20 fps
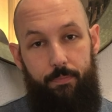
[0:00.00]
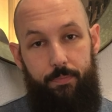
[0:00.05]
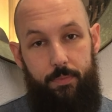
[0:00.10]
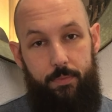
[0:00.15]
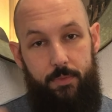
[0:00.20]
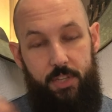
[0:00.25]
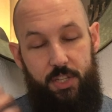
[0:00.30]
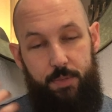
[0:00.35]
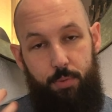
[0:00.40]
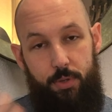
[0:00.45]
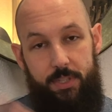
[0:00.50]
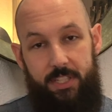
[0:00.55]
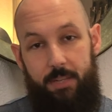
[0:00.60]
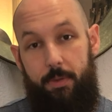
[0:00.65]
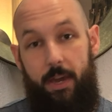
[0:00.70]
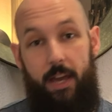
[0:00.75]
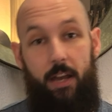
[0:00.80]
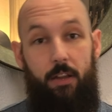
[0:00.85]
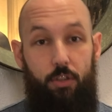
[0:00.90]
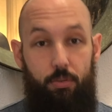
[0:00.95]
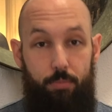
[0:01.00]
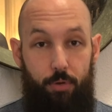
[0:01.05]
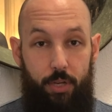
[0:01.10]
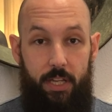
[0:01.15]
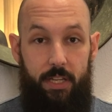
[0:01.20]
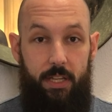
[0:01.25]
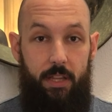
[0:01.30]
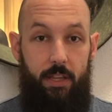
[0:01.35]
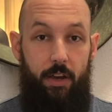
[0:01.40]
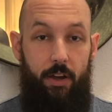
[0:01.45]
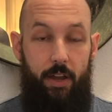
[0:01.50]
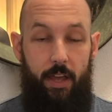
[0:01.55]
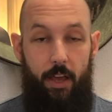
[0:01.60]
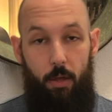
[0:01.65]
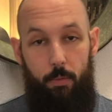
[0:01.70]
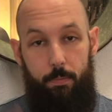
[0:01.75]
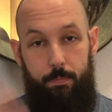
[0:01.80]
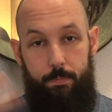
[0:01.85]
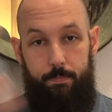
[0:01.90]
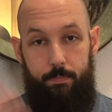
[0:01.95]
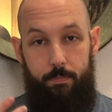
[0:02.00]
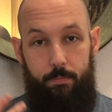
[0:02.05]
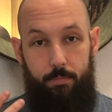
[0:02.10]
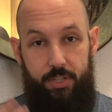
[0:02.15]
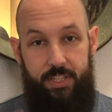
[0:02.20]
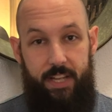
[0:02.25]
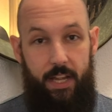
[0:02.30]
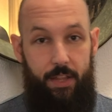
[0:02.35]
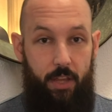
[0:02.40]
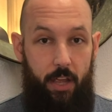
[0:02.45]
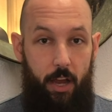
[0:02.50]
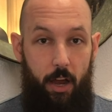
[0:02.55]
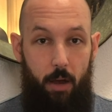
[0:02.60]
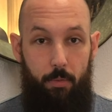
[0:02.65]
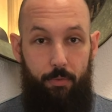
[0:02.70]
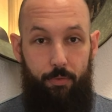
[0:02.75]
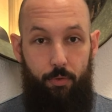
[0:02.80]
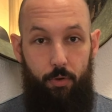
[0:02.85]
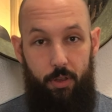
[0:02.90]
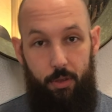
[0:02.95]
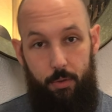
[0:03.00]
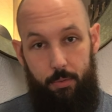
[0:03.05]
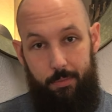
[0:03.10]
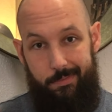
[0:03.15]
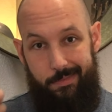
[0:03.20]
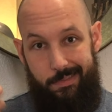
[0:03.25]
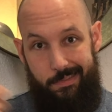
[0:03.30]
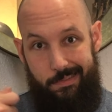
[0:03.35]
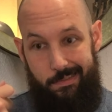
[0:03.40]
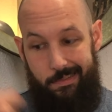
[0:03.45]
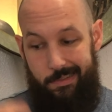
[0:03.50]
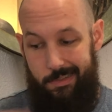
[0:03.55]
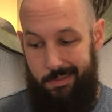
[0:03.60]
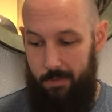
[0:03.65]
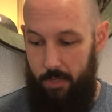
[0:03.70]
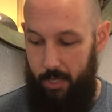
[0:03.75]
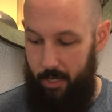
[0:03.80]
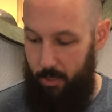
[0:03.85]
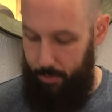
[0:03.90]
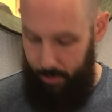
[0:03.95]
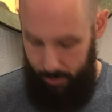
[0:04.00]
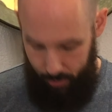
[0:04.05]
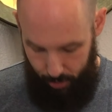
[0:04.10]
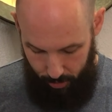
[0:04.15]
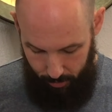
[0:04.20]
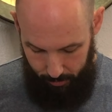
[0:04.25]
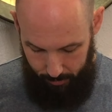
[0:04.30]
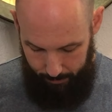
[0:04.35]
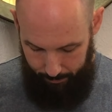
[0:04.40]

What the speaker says: just put some kind of lubricant in there to help protect the hair before you just hit it with the shield.